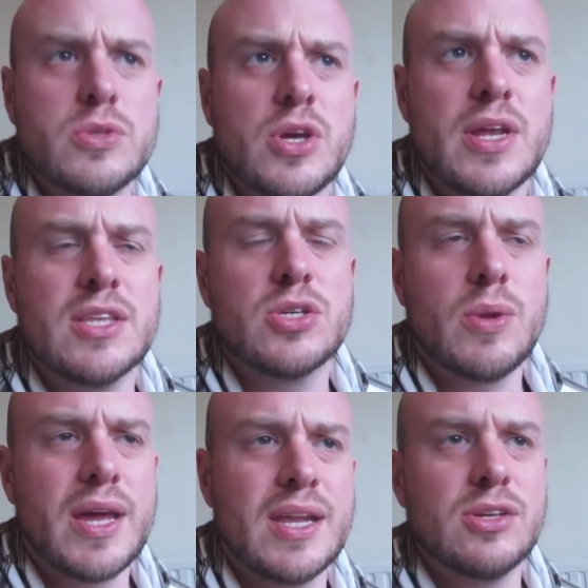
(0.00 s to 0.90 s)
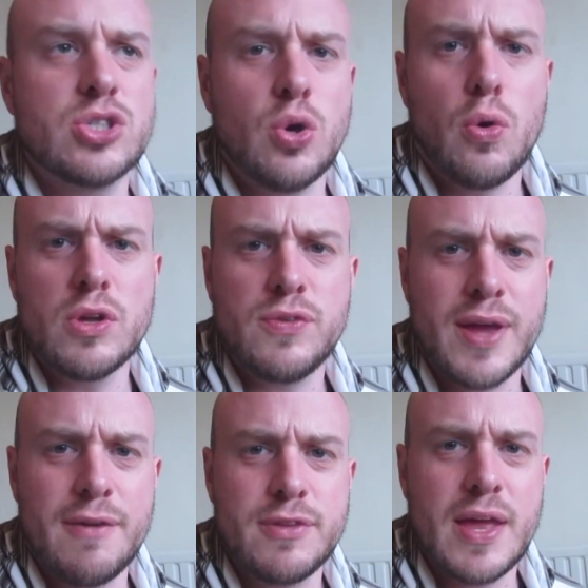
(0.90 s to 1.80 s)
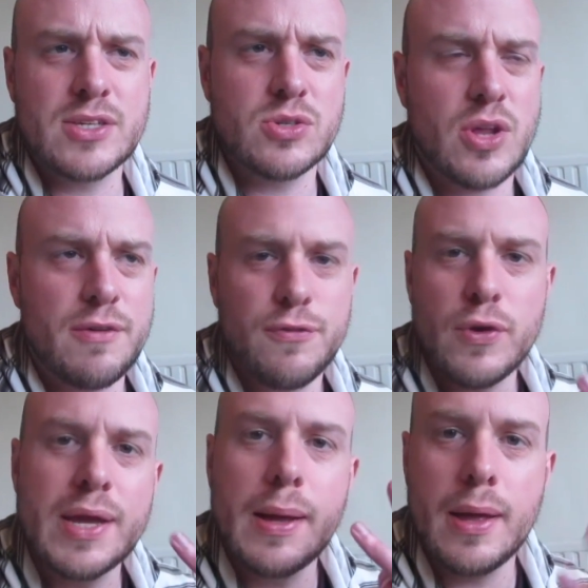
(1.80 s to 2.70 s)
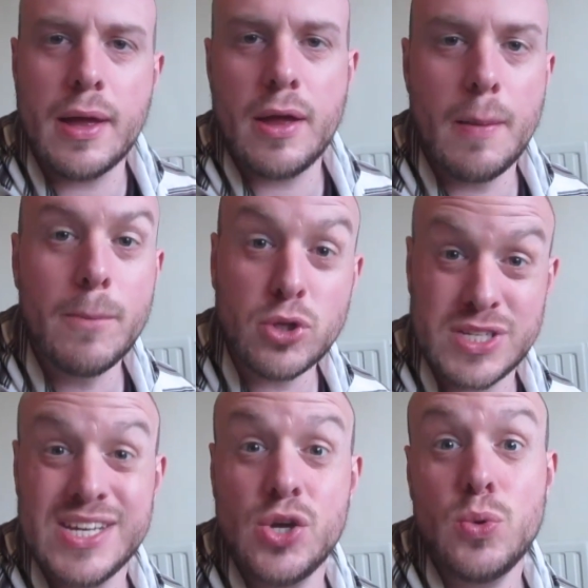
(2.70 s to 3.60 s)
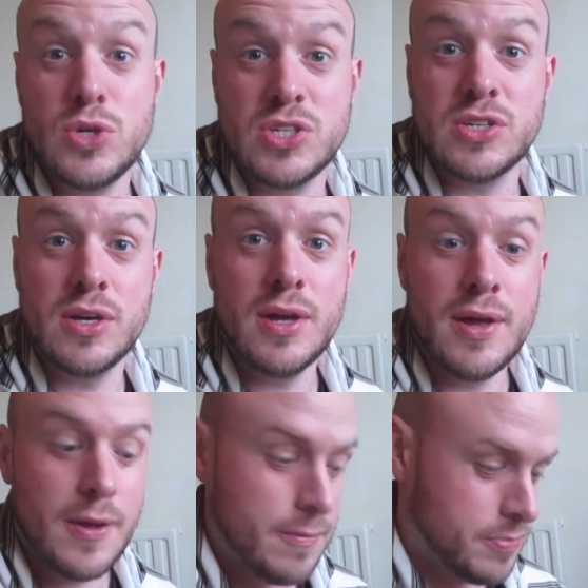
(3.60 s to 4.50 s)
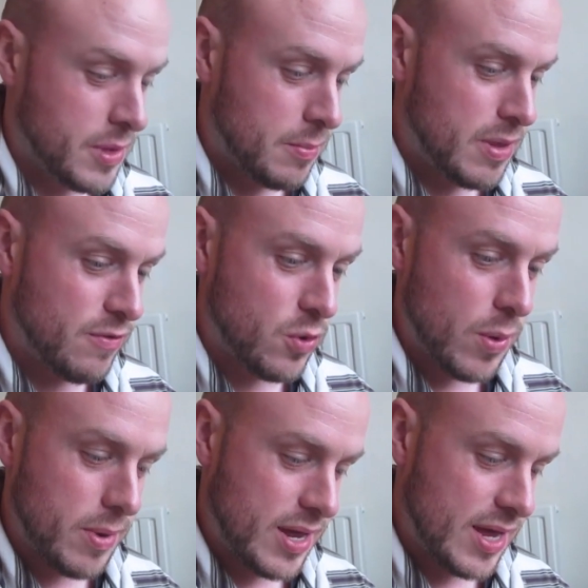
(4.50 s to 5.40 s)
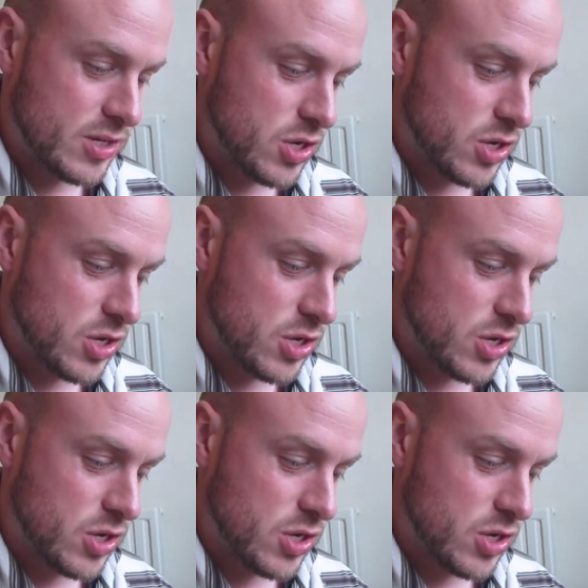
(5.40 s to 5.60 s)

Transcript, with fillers: turn it into like a little storage thing after that. So it's got a free, a multi-use bit of equipment here.